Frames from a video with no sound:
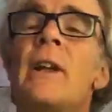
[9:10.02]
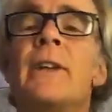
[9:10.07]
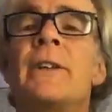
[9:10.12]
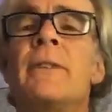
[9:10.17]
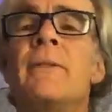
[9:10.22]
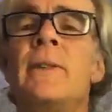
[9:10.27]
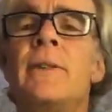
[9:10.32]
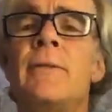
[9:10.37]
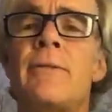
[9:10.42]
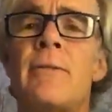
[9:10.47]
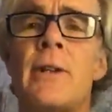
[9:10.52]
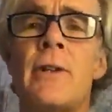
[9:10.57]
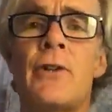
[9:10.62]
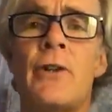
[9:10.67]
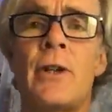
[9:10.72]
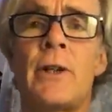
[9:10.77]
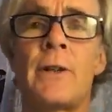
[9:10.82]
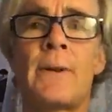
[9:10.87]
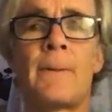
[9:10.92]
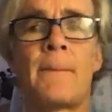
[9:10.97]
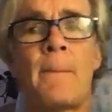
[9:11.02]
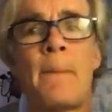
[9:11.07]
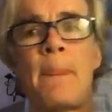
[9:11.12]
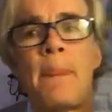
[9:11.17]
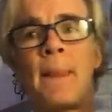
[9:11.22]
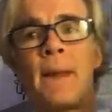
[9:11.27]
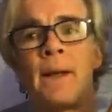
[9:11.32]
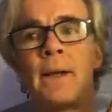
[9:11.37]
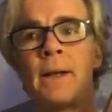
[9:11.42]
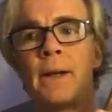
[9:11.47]
relatively fresh air.
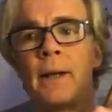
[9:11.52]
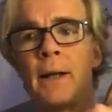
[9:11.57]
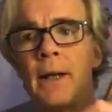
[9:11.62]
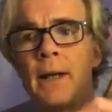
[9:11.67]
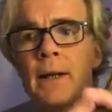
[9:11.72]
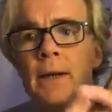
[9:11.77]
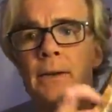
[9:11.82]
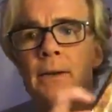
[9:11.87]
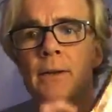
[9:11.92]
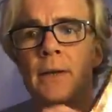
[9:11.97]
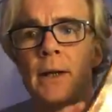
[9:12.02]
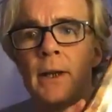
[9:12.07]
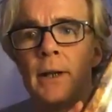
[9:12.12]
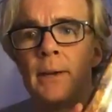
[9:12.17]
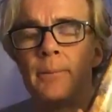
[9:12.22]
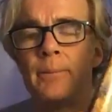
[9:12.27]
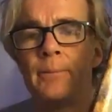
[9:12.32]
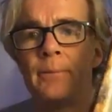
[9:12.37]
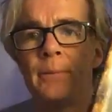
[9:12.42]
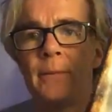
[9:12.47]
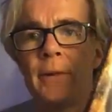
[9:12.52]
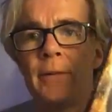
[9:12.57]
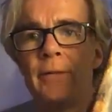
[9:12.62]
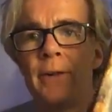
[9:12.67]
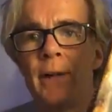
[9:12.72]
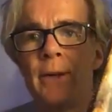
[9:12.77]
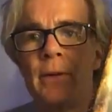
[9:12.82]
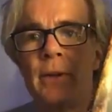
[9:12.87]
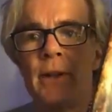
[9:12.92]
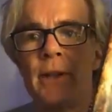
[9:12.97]
And
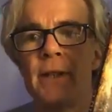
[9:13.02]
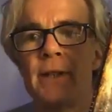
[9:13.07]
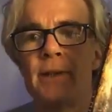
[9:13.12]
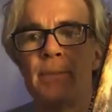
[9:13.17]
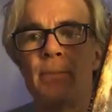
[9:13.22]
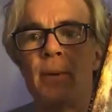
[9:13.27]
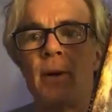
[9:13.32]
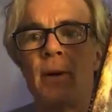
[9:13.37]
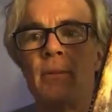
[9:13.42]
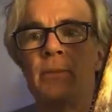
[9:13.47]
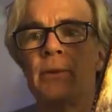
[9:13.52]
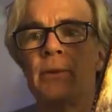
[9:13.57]
found this